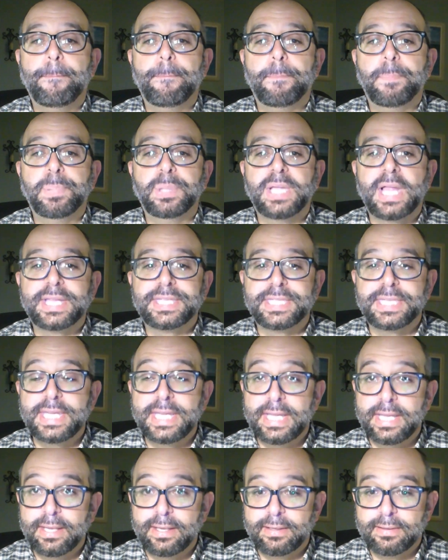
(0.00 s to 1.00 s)

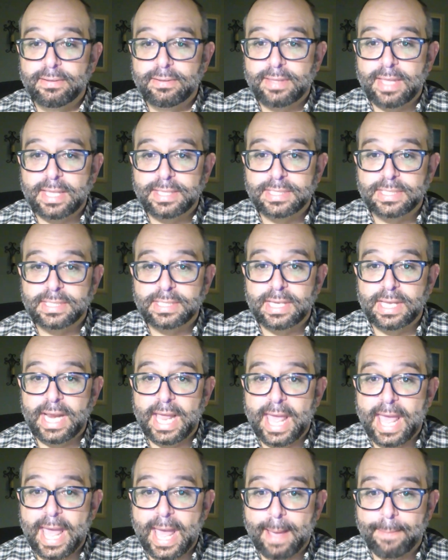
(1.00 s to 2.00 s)
blessing that's going to
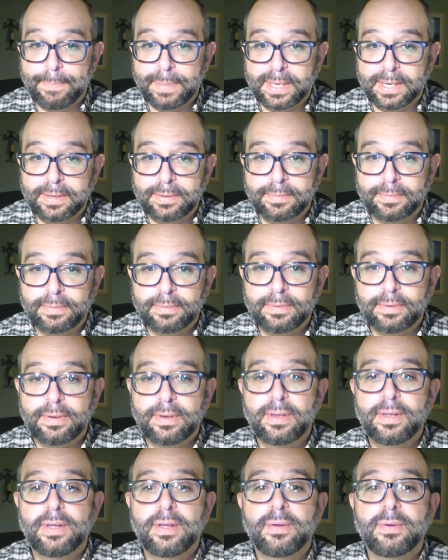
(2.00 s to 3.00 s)
happen.
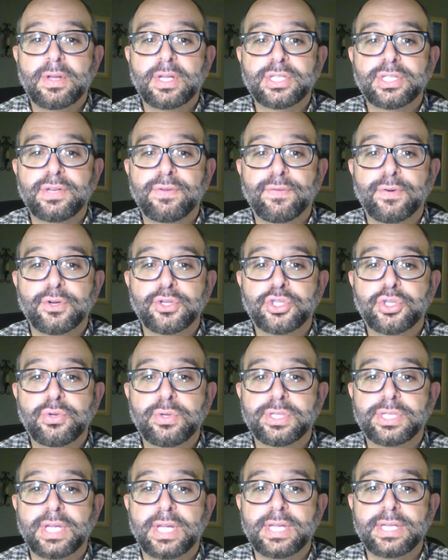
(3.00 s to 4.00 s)
Because in verse 2
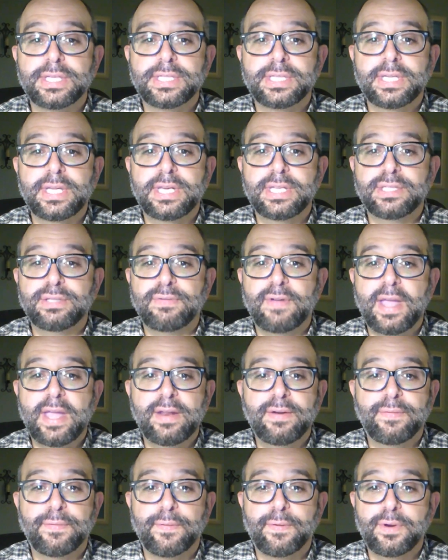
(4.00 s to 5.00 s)
it says, it is
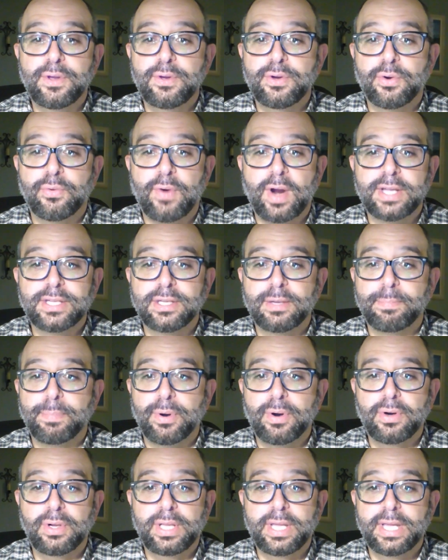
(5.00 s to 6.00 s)
vain for you to rise up
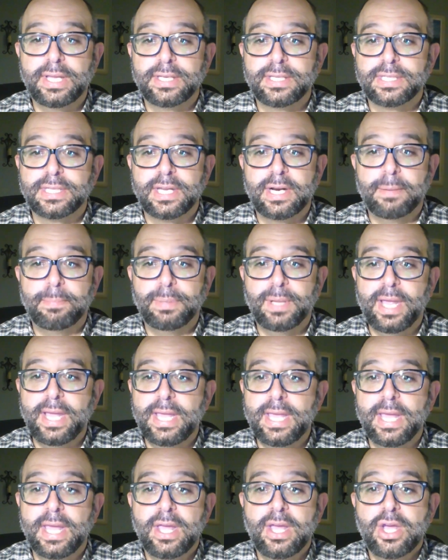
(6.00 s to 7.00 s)
early and sit up
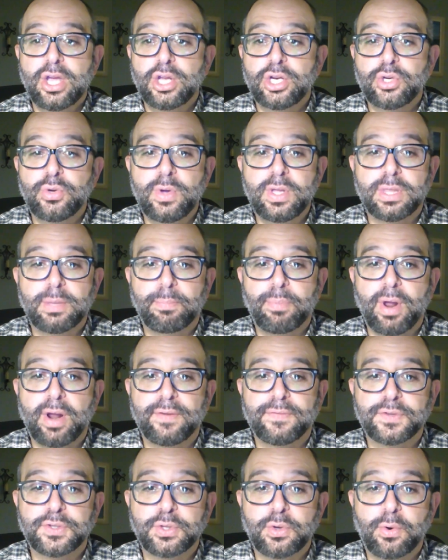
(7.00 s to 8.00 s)
late to eat the bread
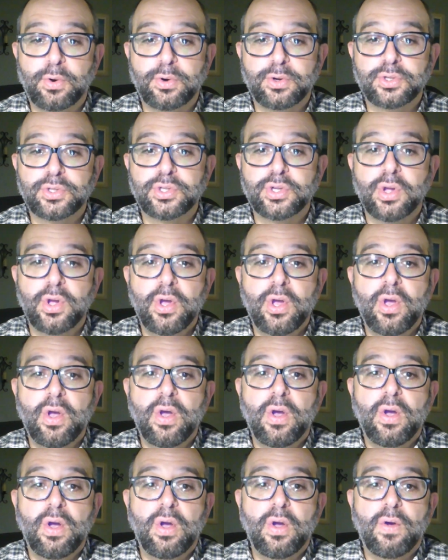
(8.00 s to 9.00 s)
of sorrows,
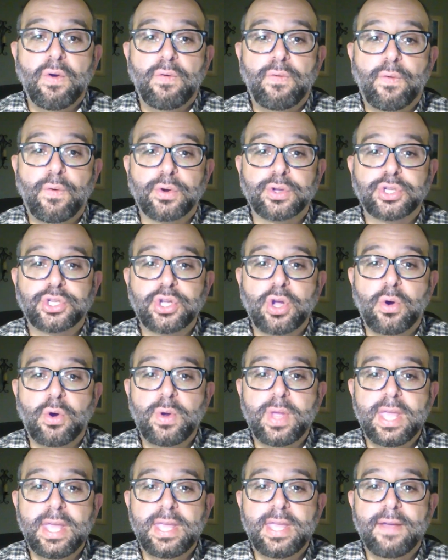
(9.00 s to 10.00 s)
for so
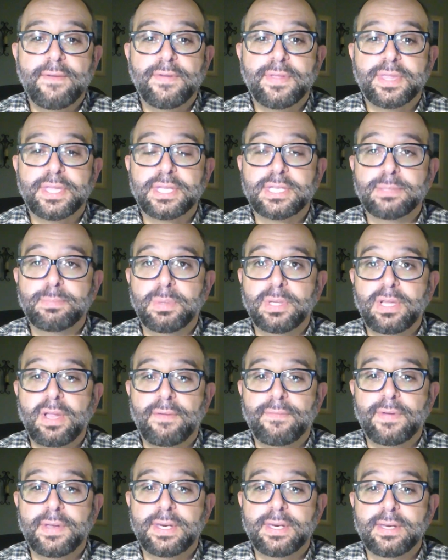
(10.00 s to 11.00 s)
he giveth his
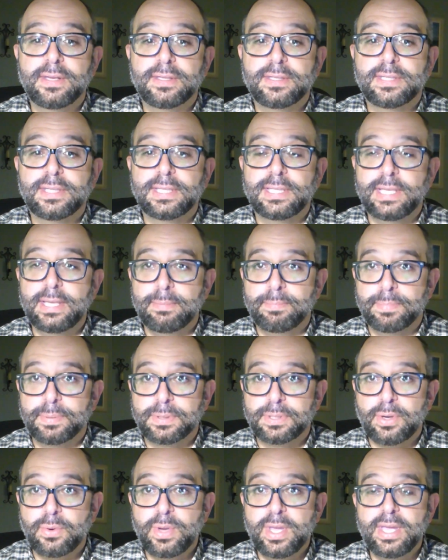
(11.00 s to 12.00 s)
beloved sleep.
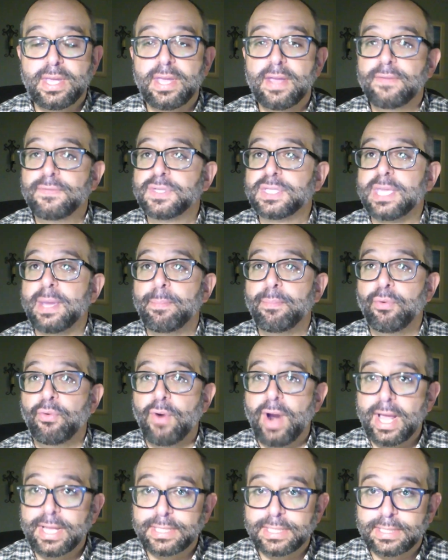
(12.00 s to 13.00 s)
So he gives them
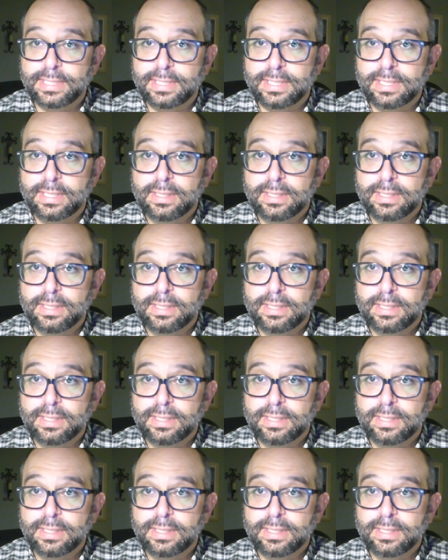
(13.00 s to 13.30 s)
rest,